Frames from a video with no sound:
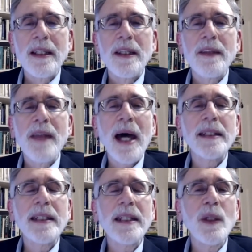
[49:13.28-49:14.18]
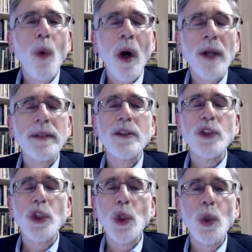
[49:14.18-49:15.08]
that he wanted
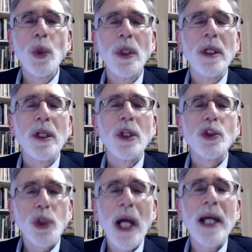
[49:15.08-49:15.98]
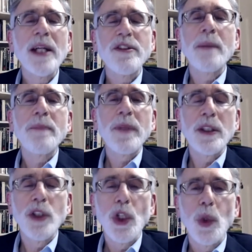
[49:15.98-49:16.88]
to try
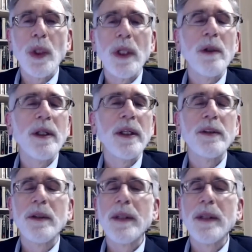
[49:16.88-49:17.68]
something new, it, it,